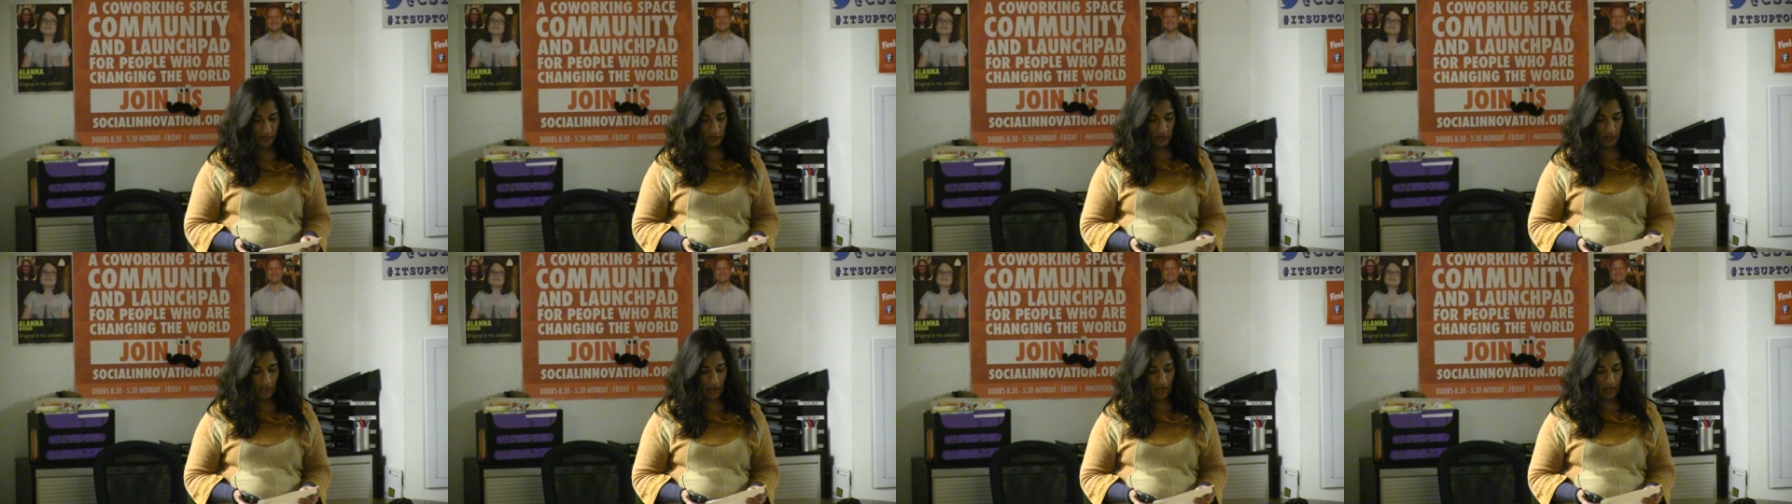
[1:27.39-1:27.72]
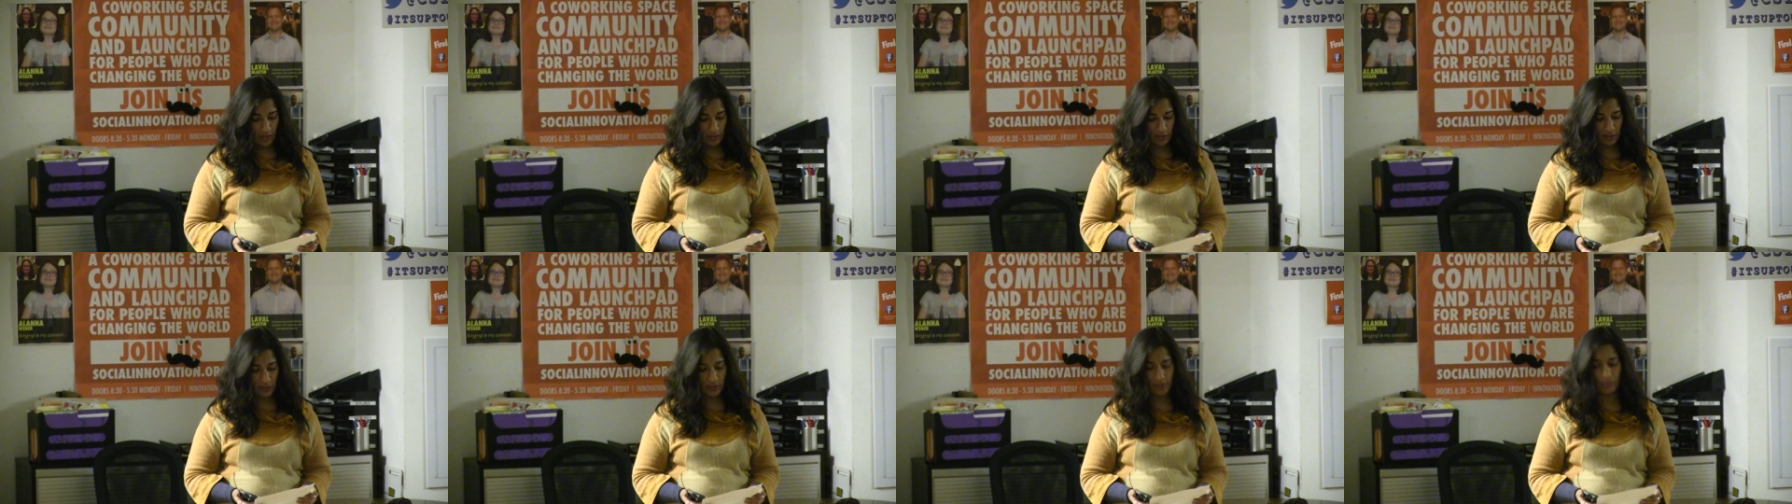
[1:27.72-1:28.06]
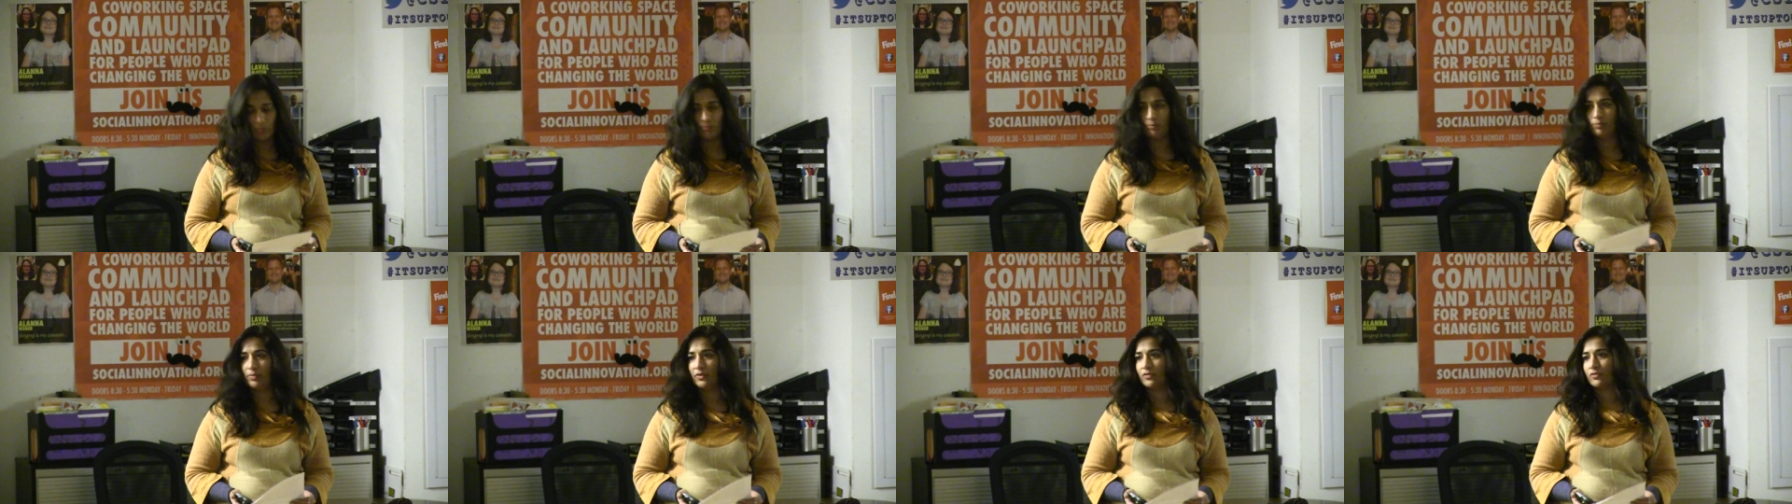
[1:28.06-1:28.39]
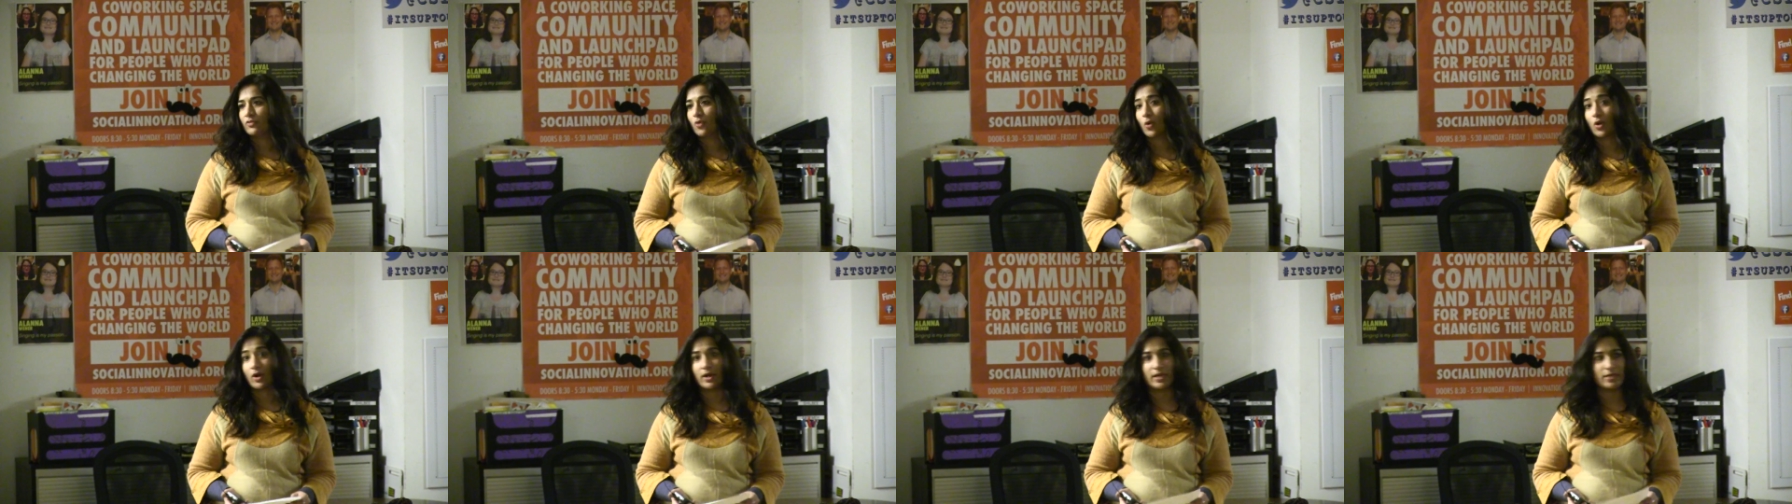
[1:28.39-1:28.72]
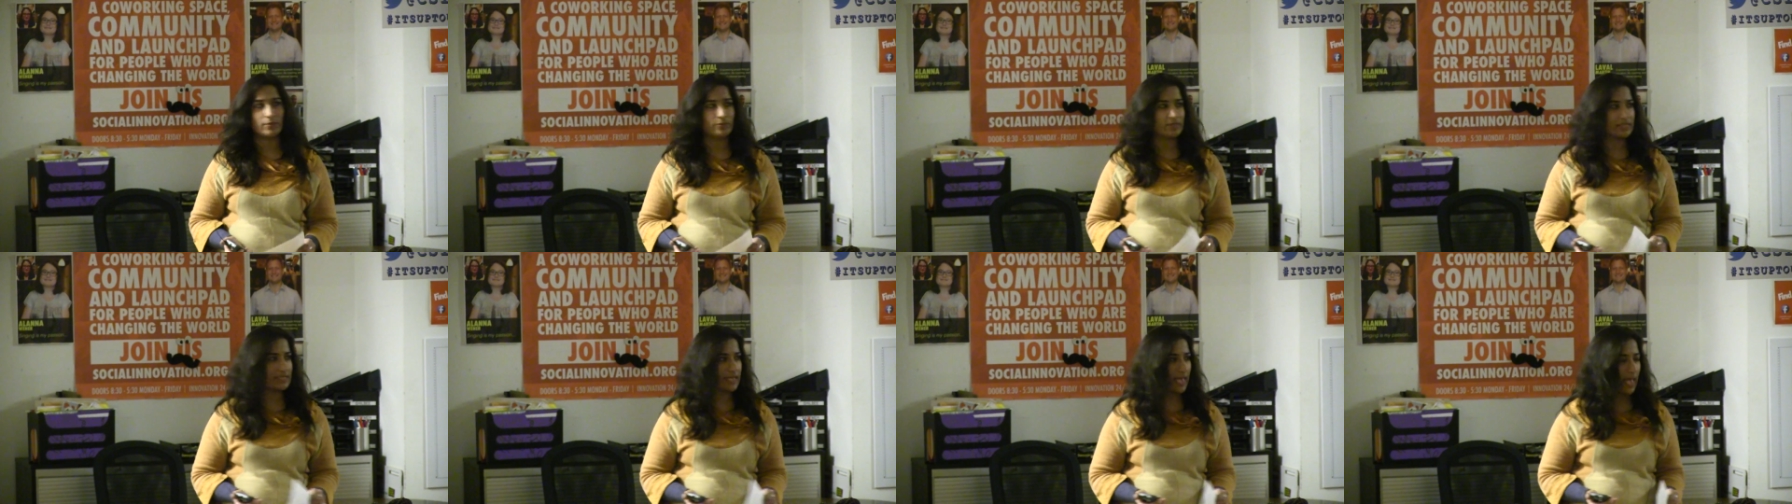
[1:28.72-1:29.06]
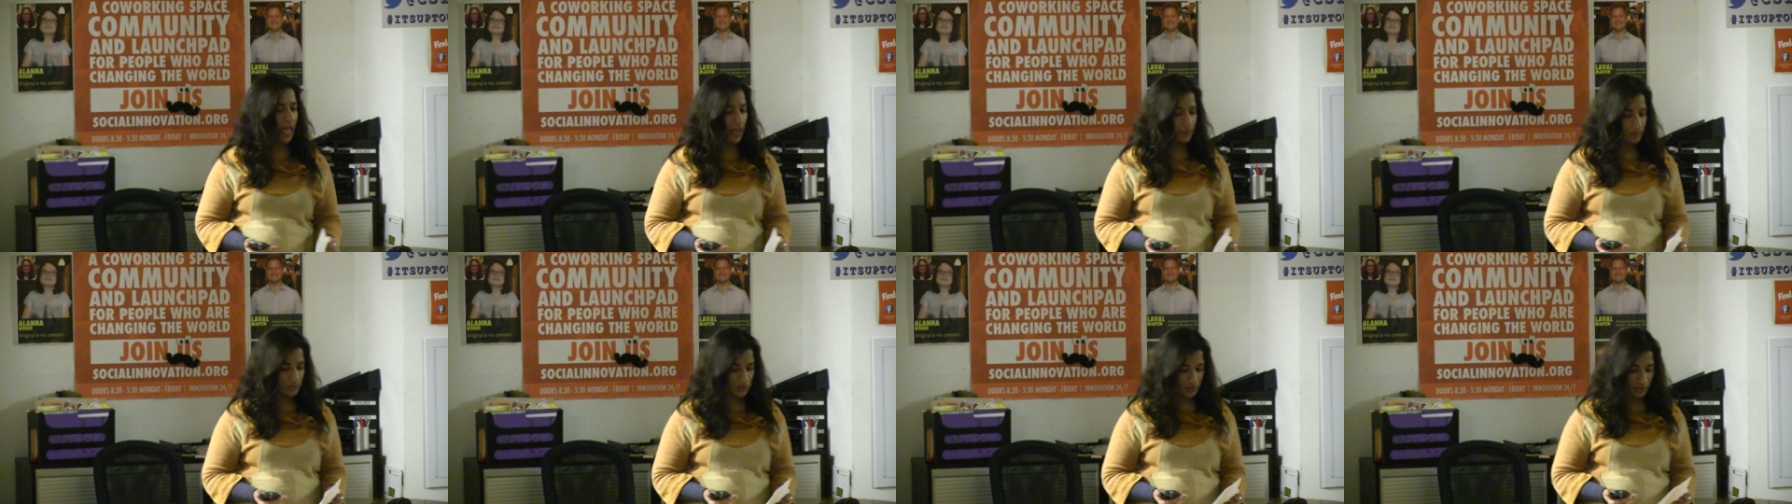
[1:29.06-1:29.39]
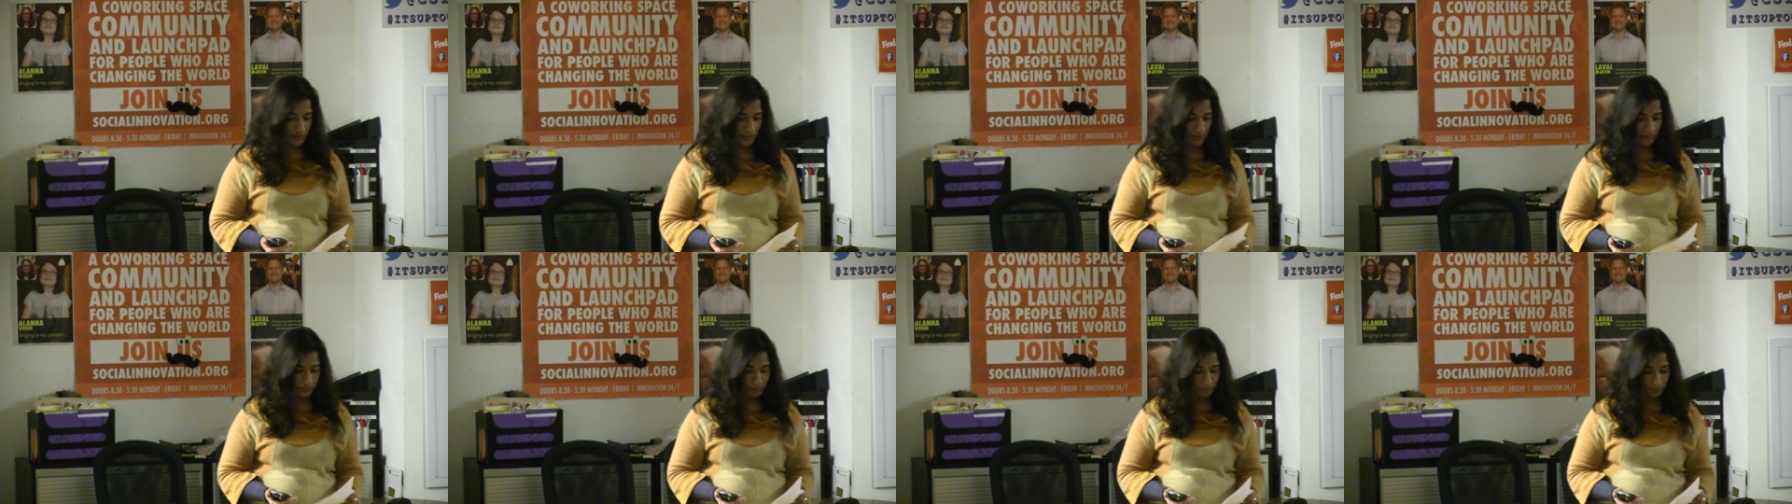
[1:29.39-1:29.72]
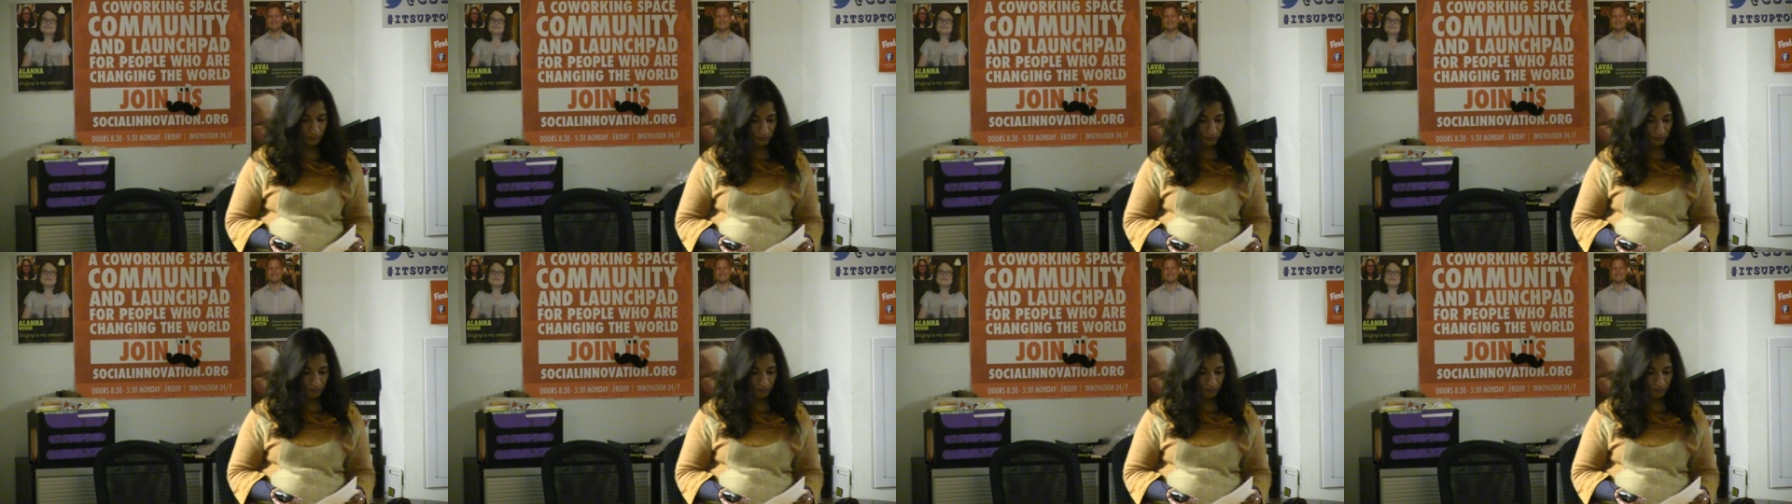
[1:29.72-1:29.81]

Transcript: Josh before he was captured.